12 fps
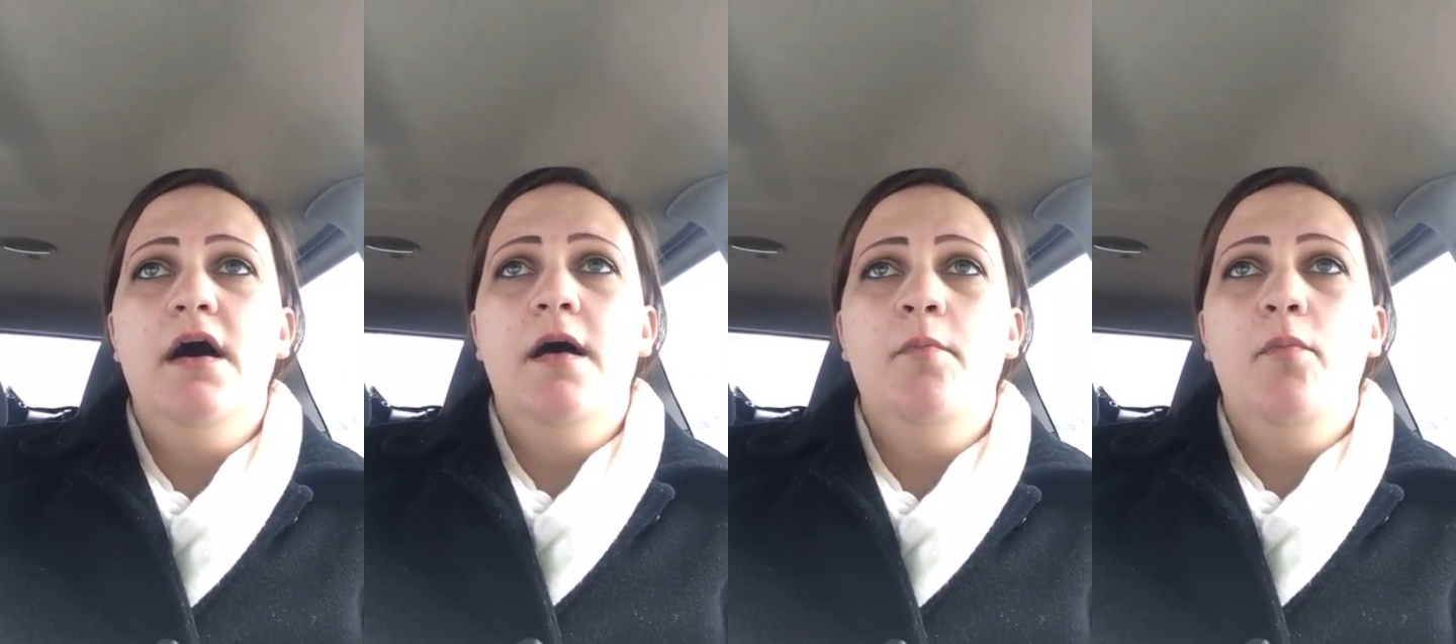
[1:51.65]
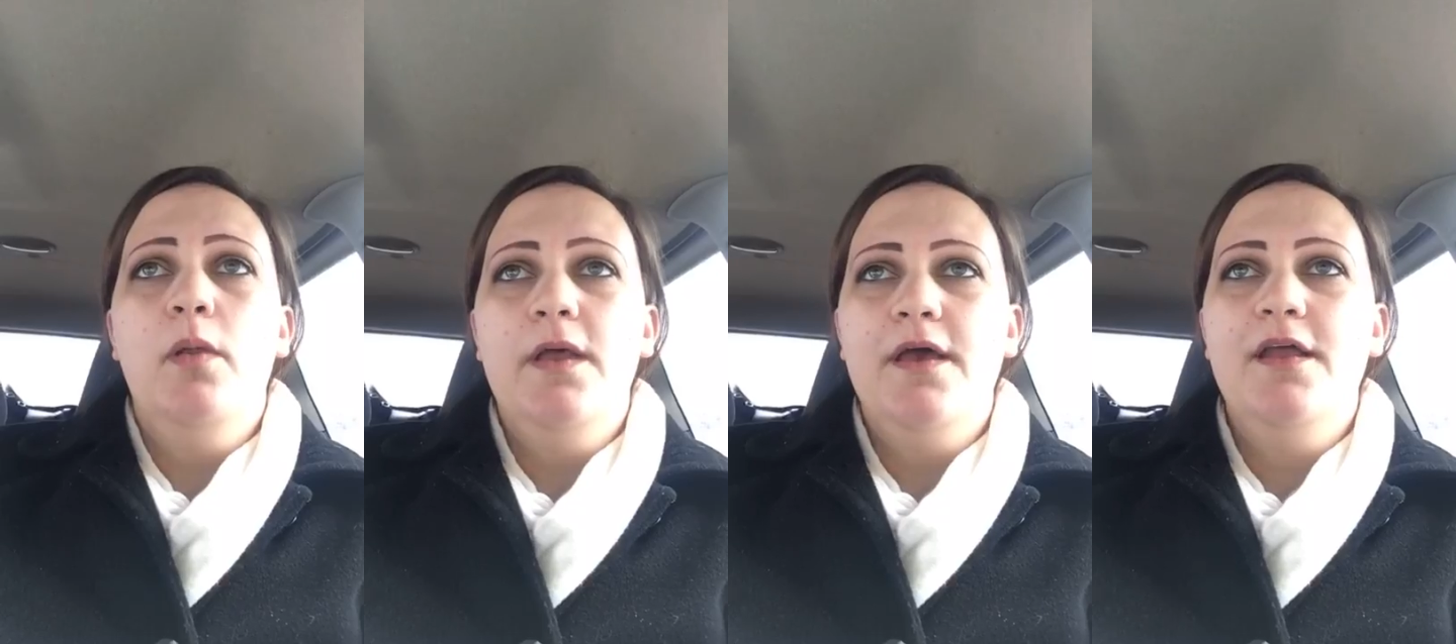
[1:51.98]
I'm
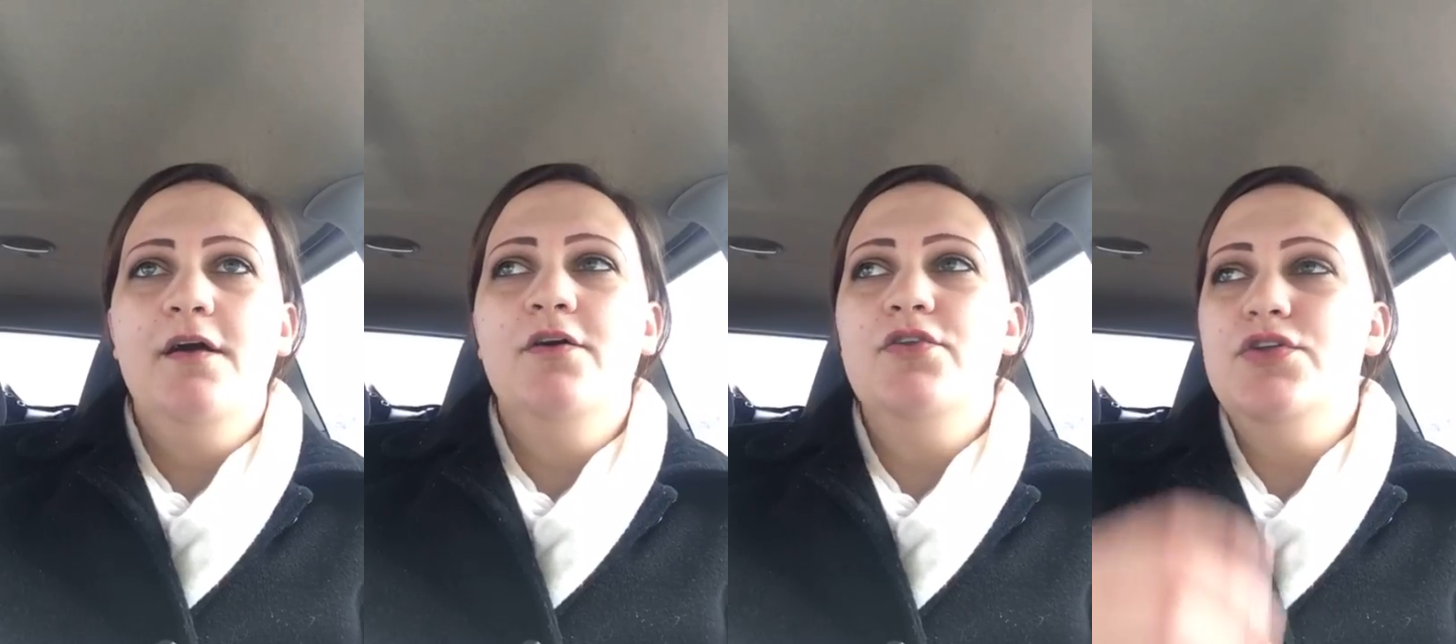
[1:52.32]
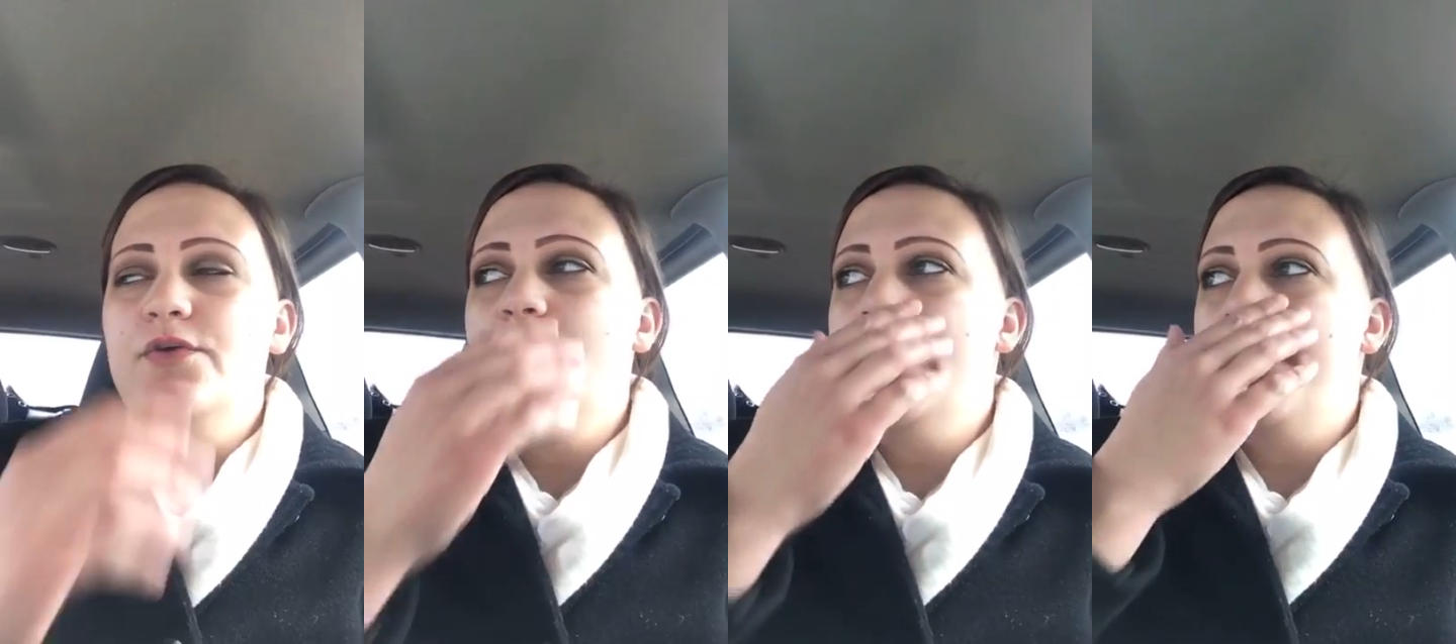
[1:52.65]
planning on
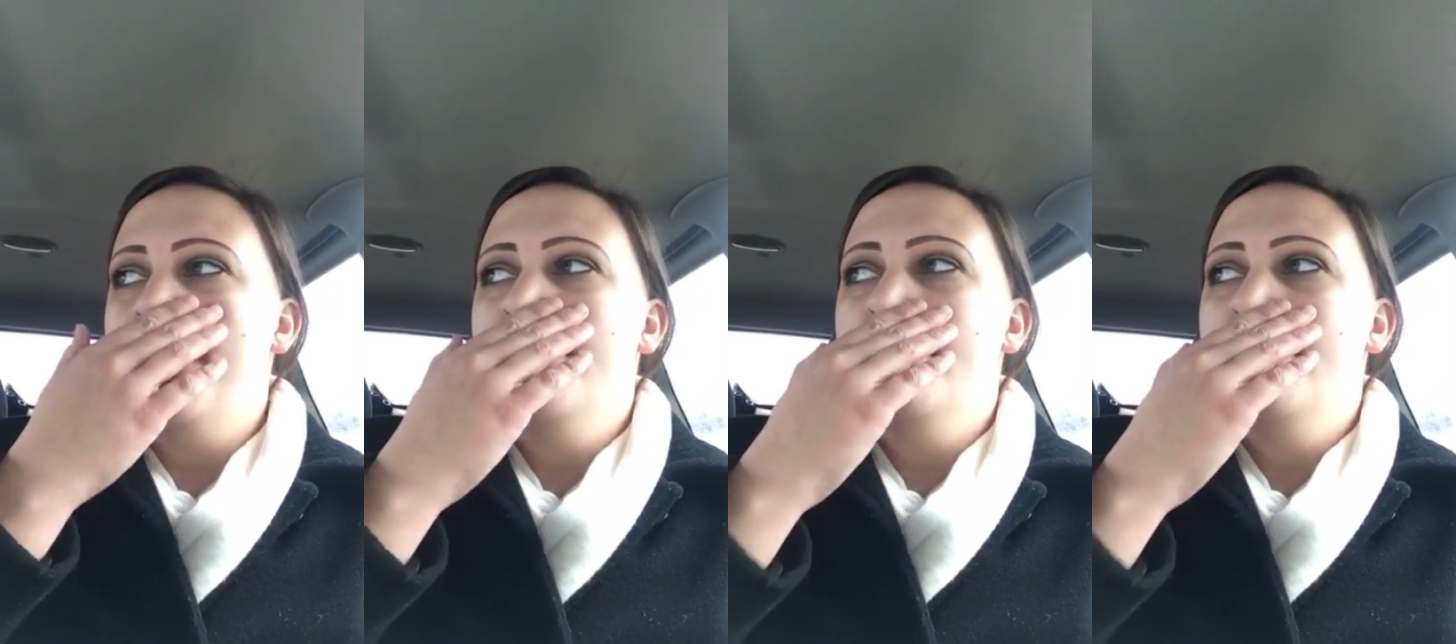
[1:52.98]
doing